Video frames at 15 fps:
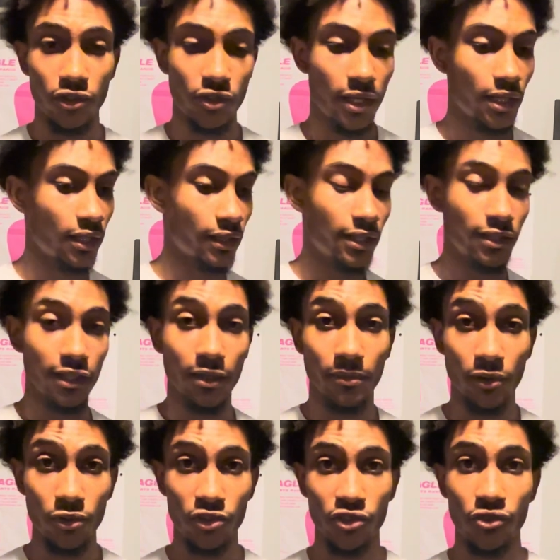trying to clean the
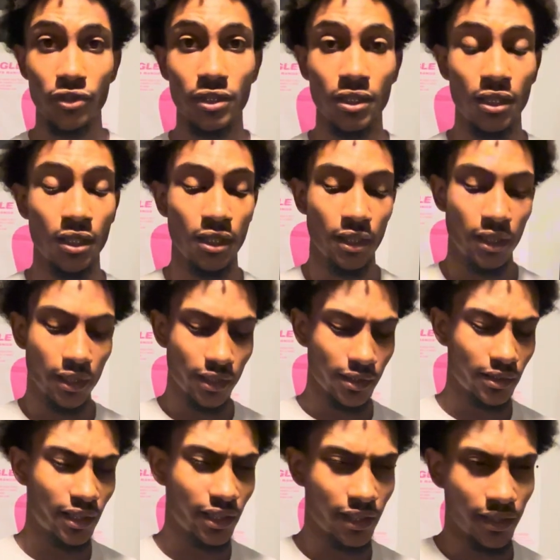upholstery, get
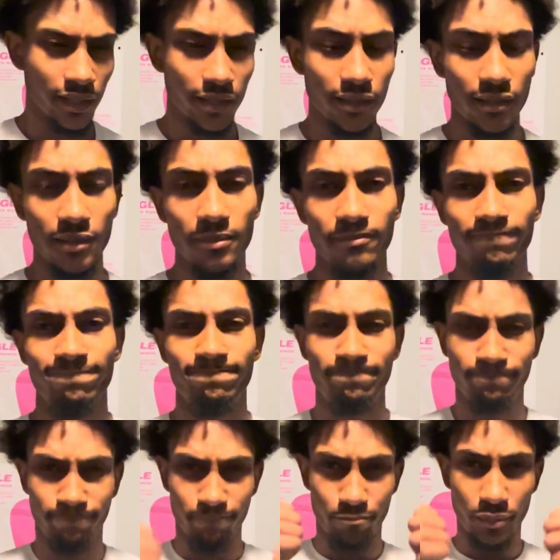that cleaned up,
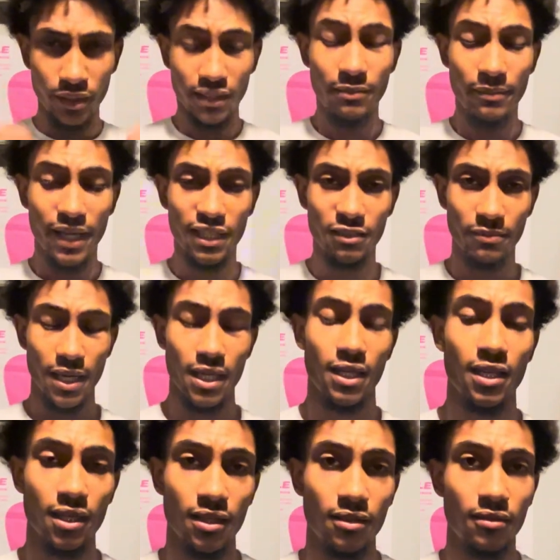put the mats back
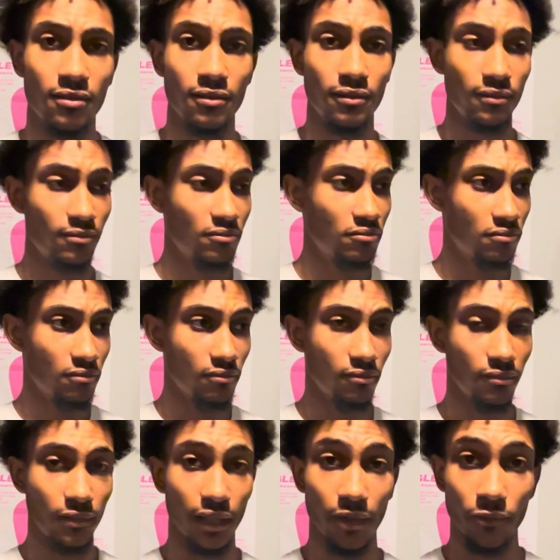in,
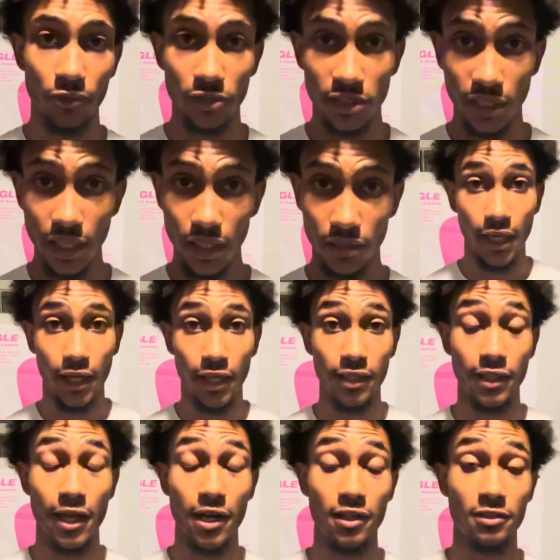and we're set. And
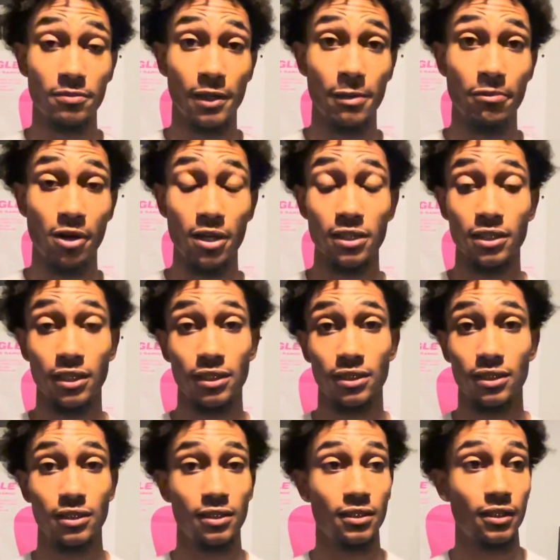that is my
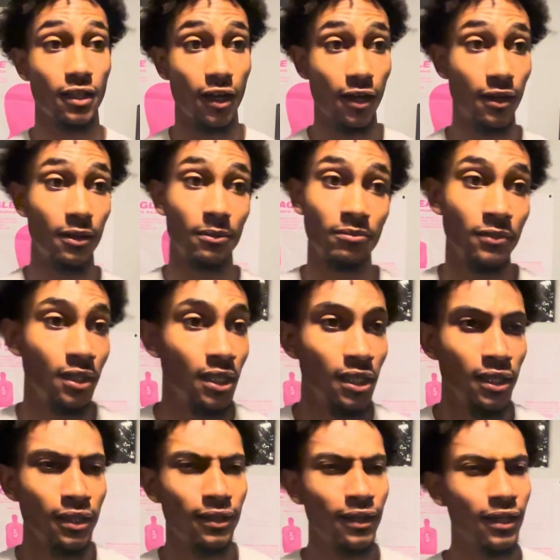process.
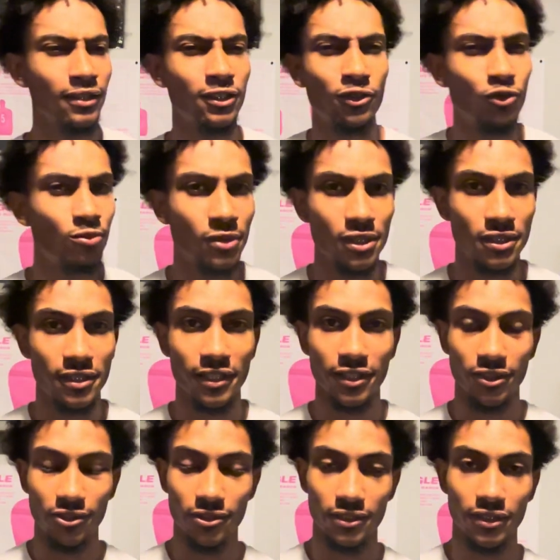Not too much that
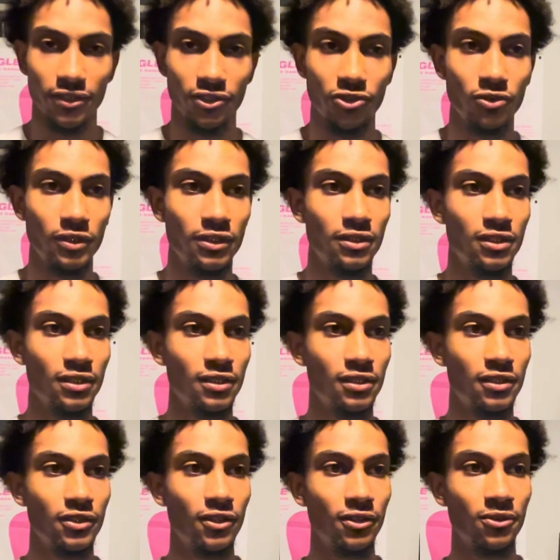goes into it, just,
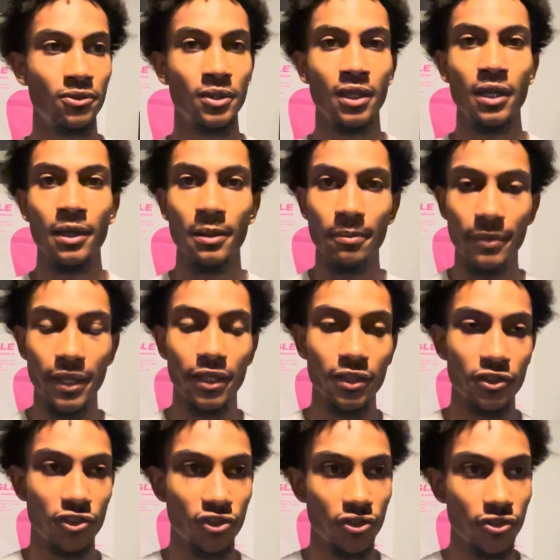you know, making
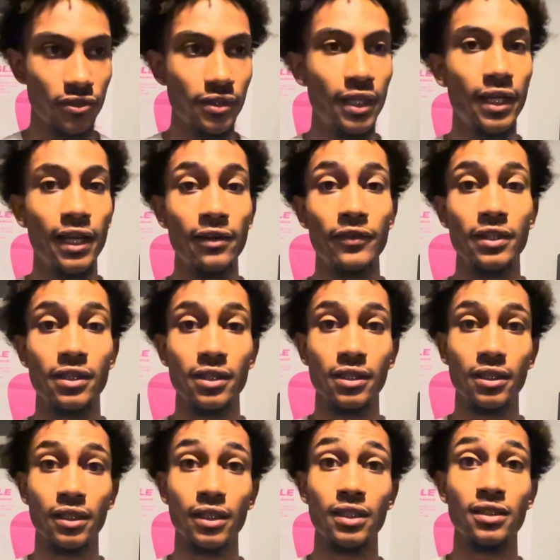sure that
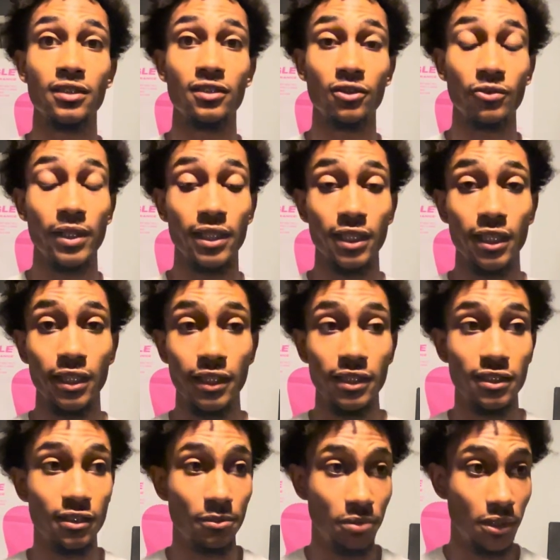everything is the way that it needs
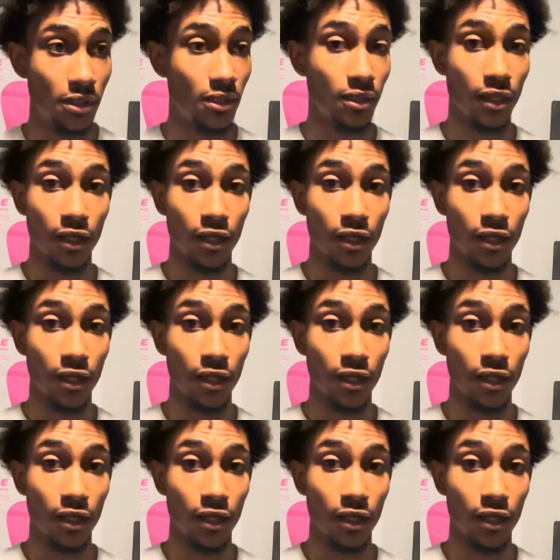to be.